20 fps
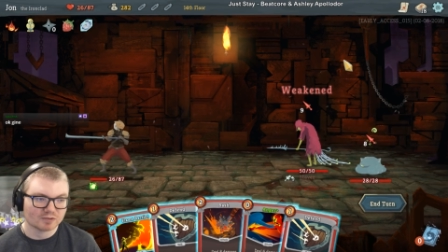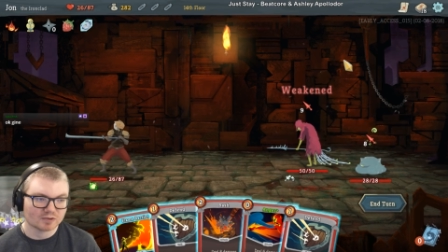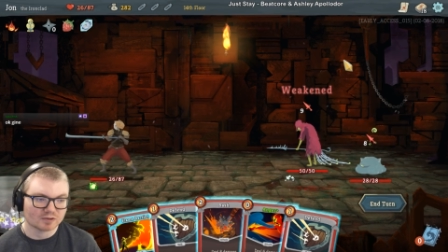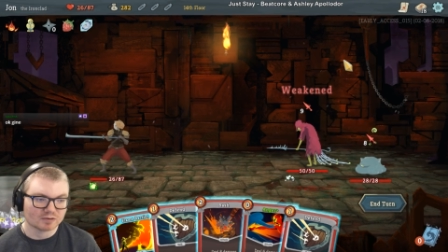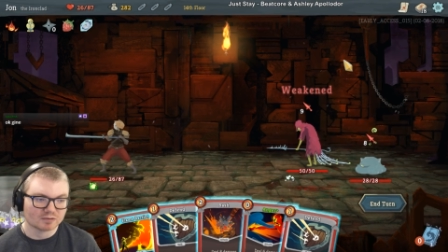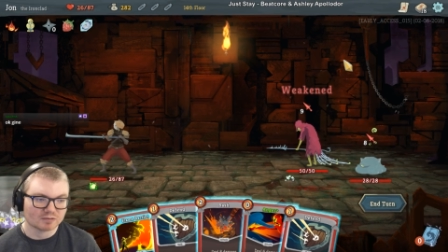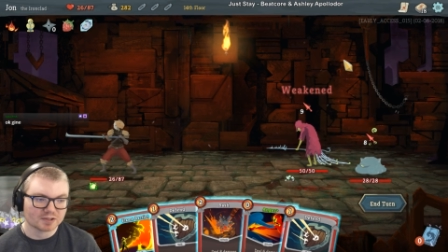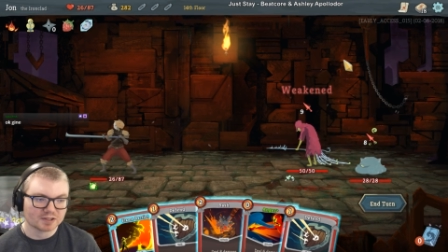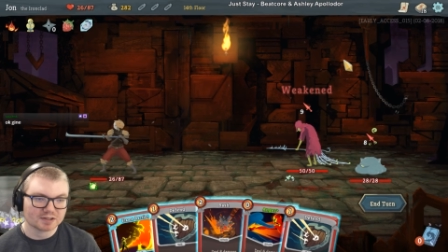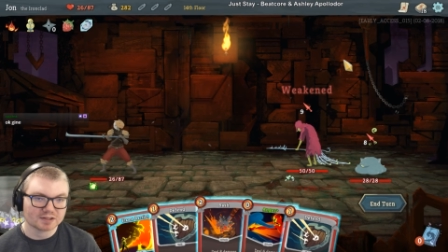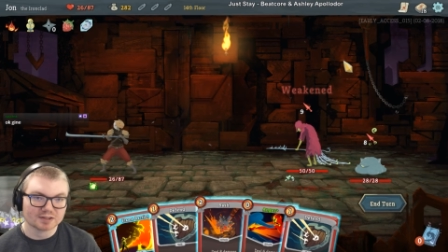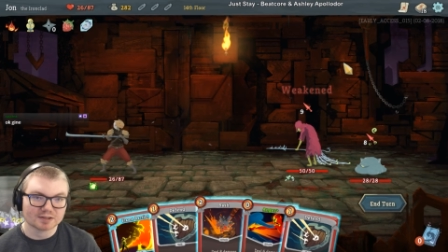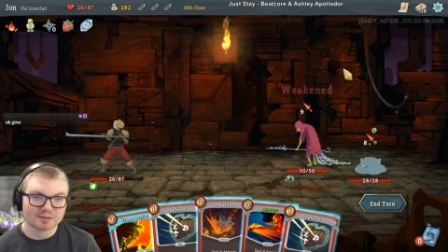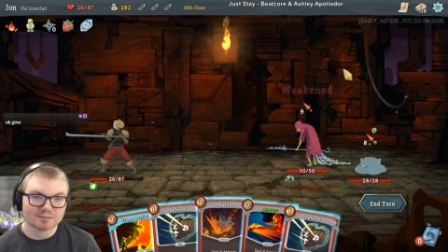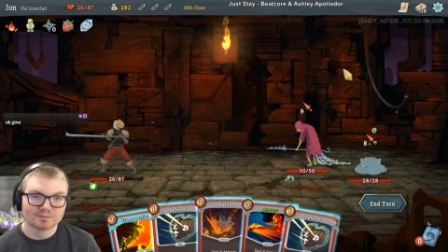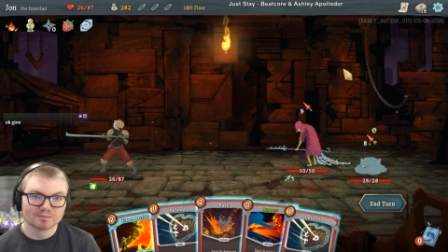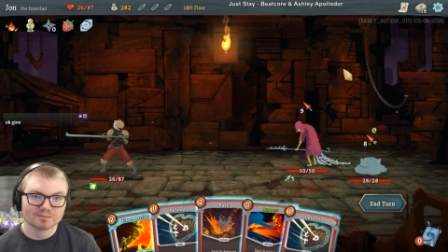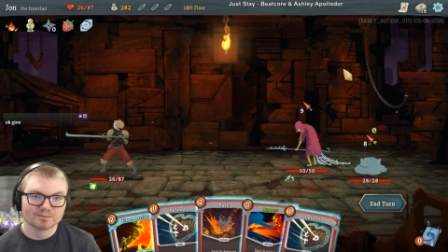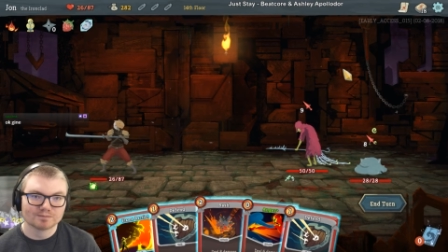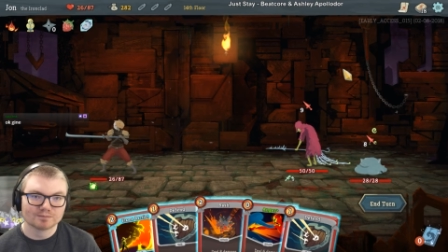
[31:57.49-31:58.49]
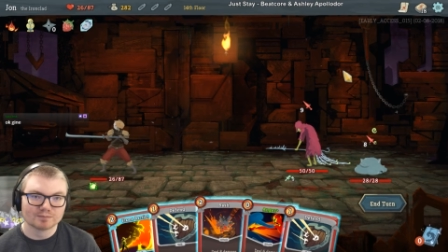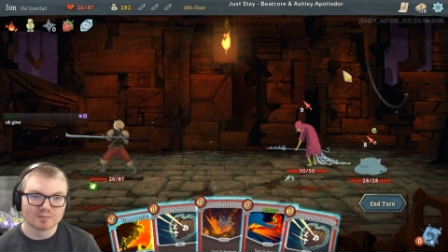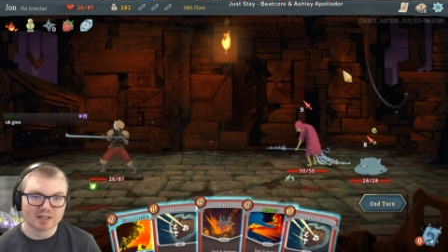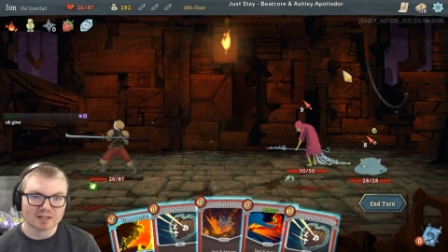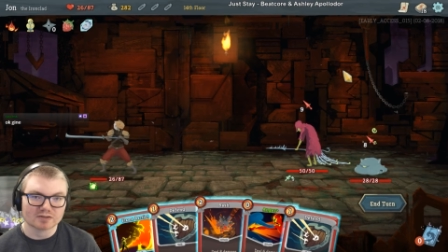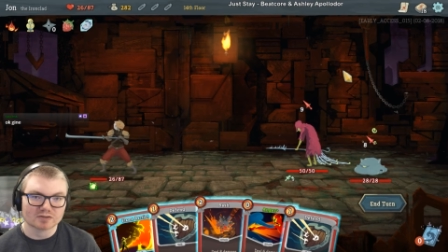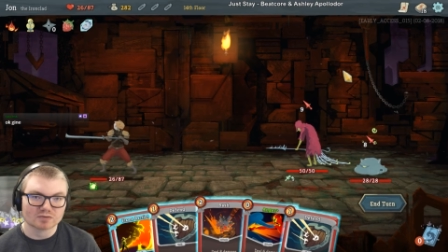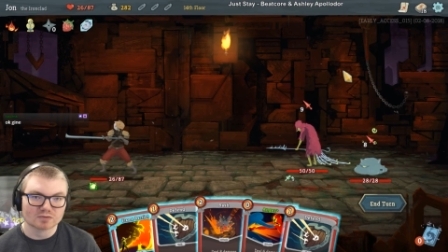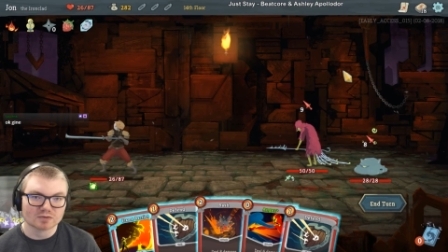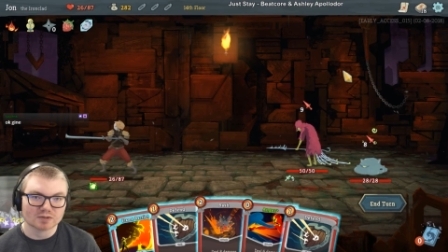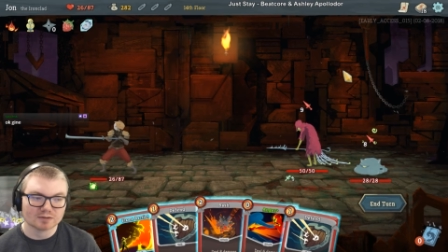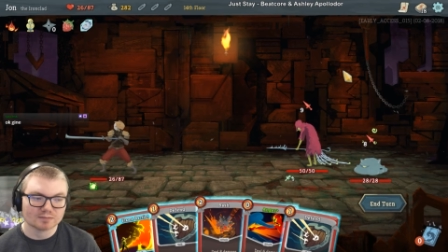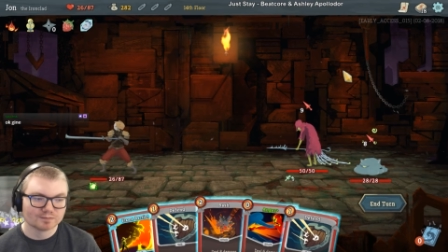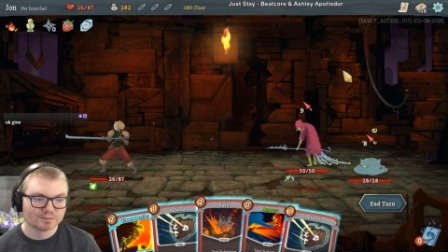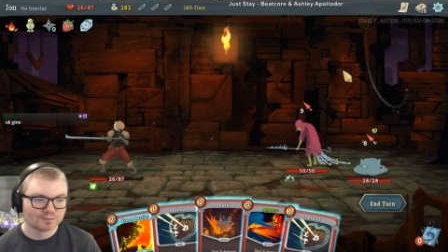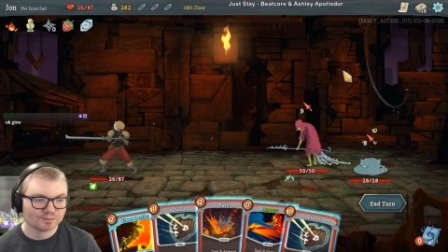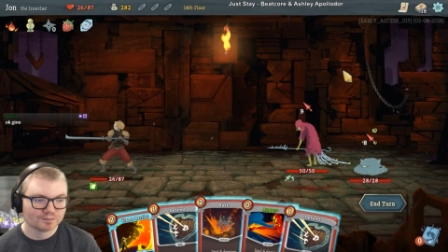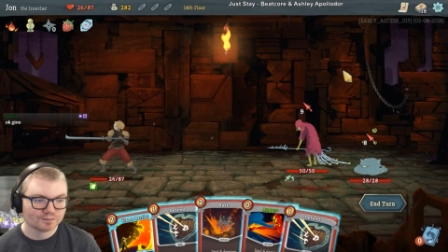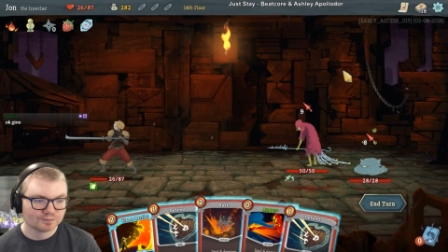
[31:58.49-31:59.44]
We're gonna weaken him. Might as well.